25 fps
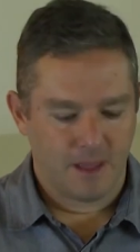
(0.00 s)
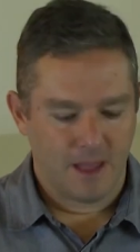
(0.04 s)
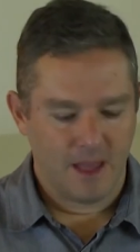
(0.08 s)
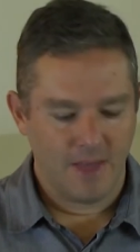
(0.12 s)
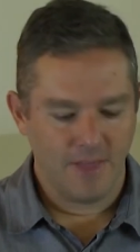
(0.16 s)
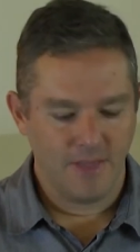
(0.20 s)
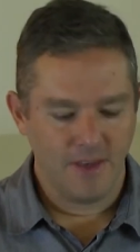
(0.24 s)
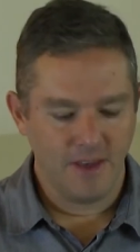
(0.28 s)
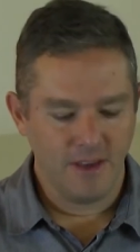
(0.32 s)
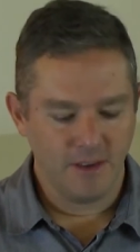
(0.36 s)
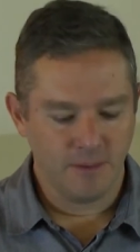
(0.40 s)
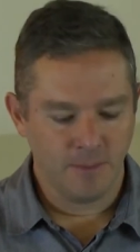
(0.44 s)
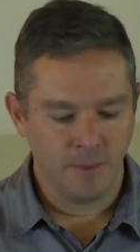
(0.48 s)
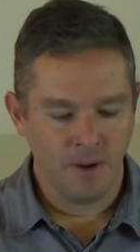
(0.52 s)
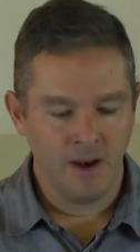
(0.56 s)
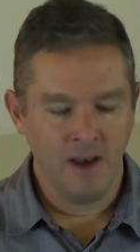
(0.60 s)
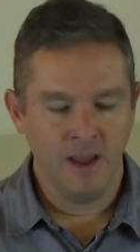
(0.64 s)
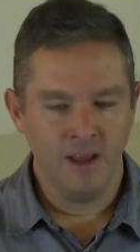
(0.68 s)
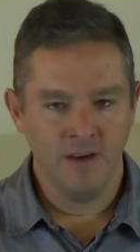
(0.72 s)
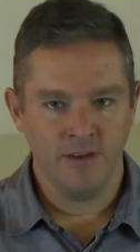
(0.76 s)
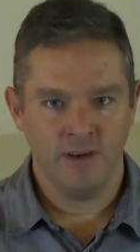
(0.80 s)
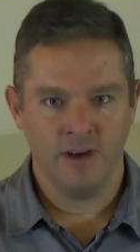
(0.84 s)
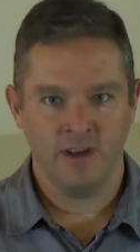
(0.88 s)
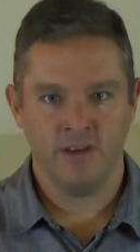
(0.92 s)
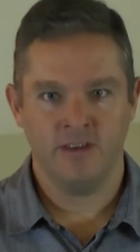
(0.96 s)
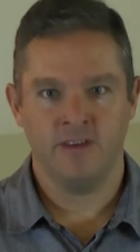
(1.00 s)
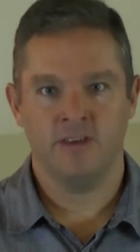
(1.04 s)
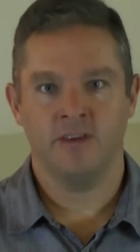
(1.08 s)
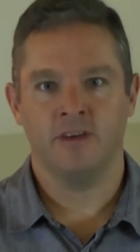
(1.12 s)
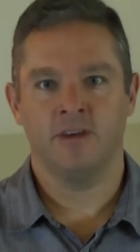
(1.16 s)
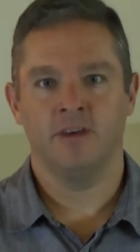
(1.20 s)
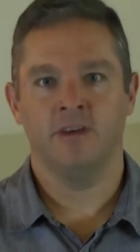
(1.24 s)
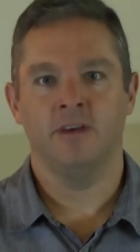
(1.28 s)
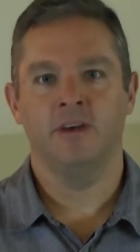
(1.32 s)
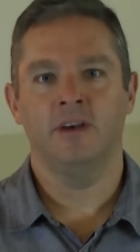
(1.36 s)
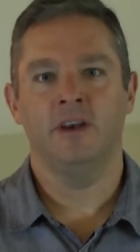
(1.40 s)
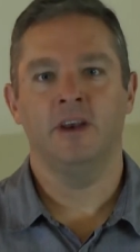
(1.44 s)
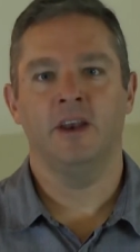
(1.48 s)
And these believers
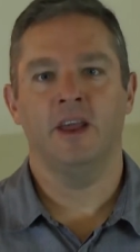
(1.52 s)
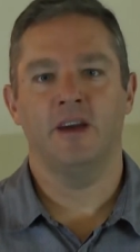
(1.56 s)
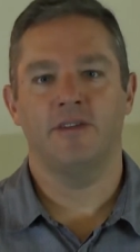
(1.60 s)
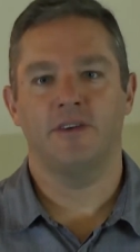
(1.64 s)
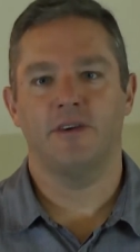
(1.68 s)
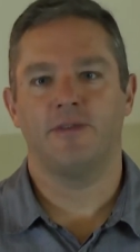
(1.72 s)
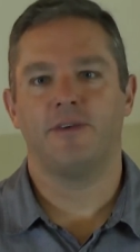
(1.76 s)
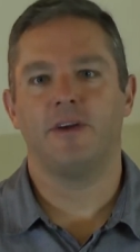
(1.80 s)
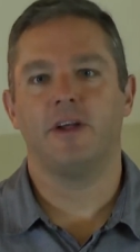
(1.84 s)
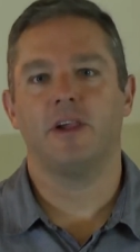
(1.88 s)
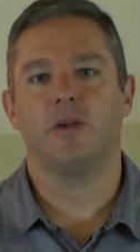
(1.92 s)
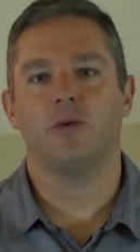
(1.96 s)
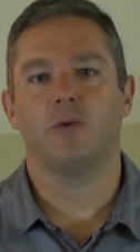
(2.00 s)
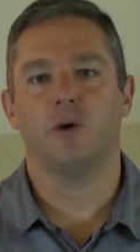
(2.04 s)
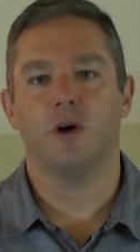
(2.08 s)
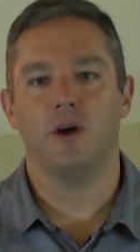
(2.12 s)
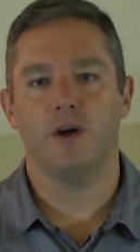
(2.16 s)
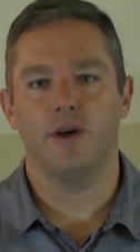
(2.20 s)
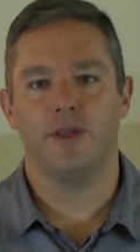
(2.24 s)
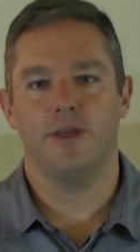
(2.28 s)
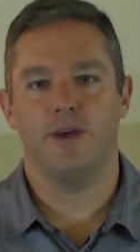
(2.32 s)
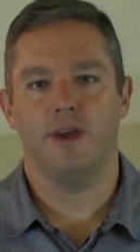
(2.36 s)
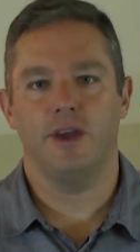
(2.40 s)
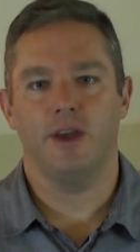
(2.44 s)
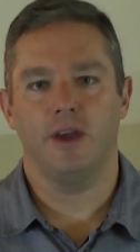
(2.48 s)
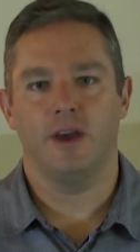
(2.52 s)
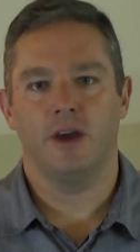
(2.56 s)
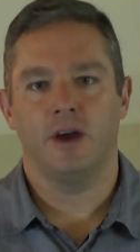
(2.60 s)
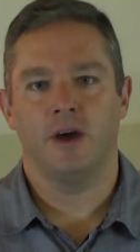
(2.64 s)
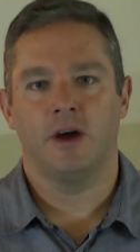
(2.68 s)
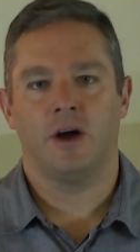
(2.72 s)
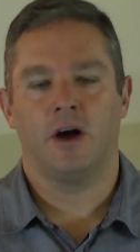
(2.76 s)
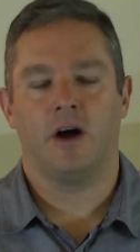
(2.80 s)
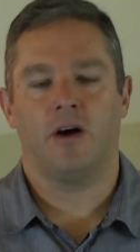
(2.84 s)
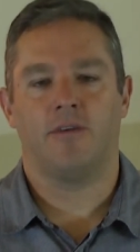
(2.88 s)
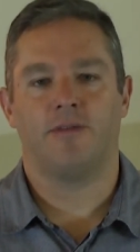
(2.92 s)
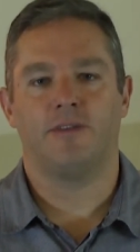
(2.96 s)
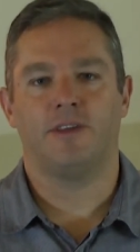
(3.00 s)
never feel worthy
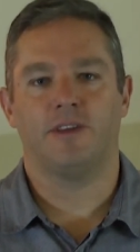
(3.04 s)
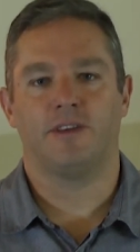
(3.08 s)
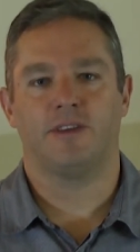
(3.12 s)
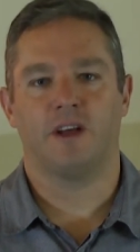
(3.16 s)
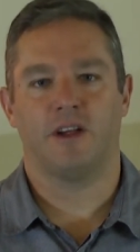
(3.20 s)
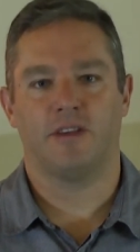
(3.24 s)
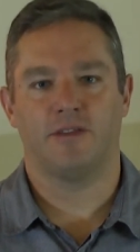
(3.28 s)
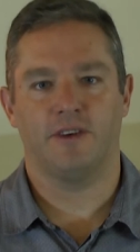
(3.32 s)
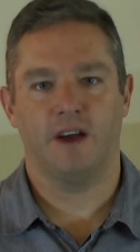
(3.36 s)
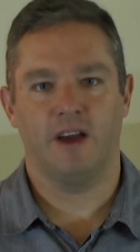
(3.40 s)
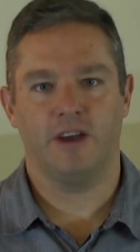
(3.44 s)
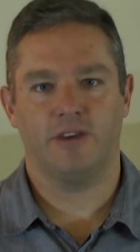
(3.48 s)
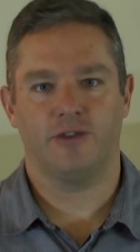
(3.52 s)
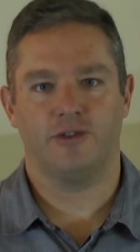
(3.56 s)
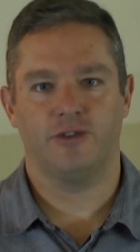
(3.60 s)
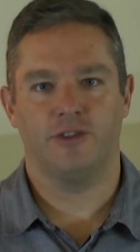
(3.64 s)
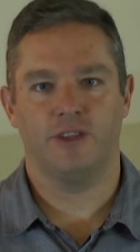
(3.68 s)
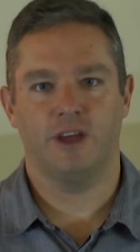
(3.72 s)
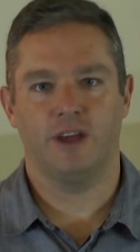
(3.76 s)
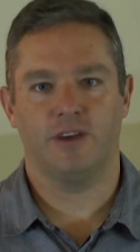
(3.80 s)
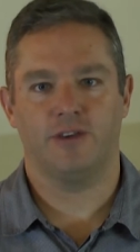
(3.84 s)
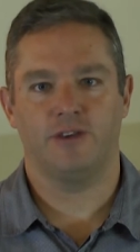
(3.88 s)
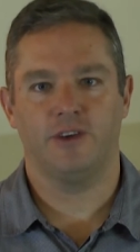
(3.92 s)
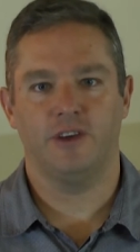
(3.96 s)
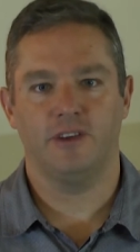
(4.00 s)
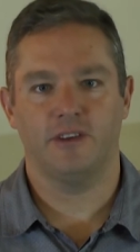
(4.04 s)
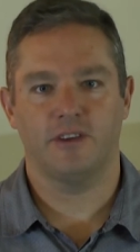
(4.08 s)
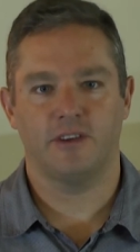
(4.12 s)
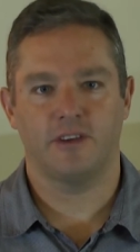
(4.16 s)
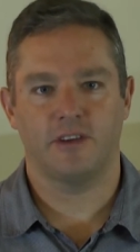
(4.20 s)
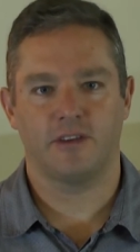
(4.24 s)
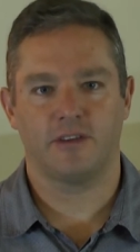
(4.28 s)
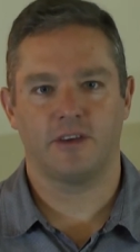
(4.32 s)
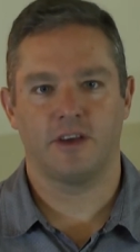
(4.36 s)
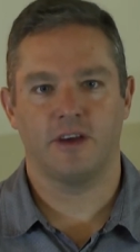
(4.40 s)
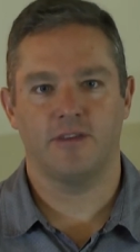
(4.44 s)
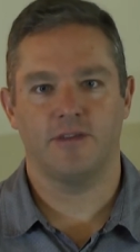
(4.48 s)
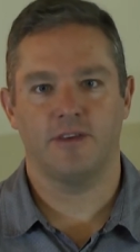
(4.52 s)
of the salvation that Jesus
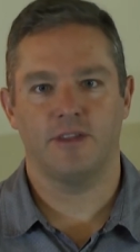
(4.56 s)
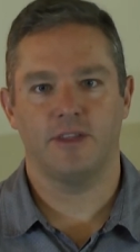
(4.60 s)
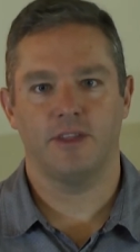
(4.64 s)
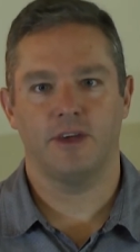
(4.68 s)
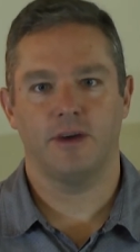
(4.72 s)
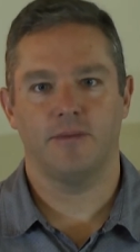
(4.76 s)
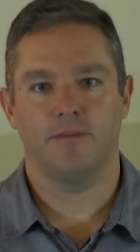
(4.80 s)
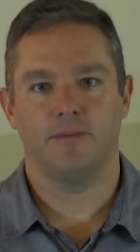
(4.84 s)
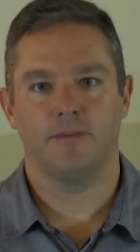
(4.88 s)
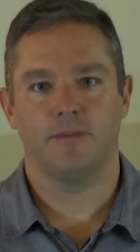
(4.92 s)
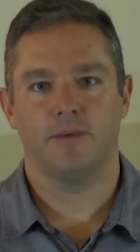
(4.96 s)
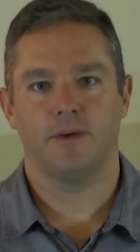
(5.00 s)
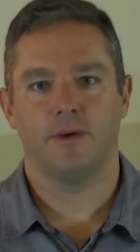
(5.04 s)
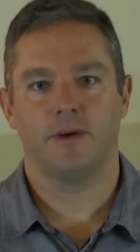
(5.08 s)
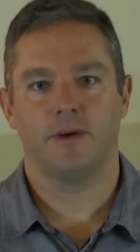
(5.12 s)
has given them.